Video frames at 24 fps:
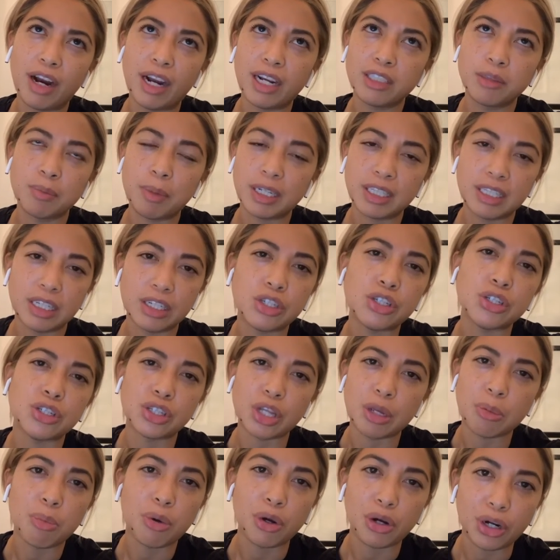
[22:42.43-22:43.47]
But yeah,
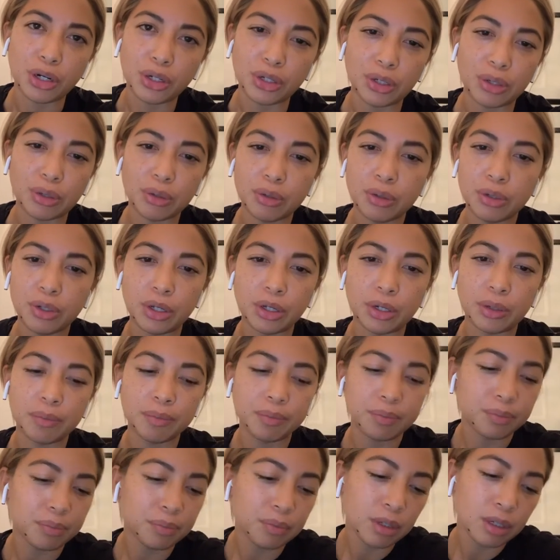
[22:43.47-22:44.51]
it's hard because
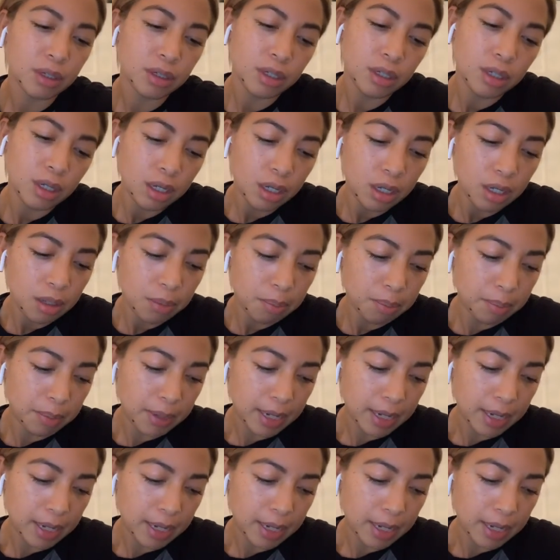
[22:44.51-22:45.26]
there's like a lot of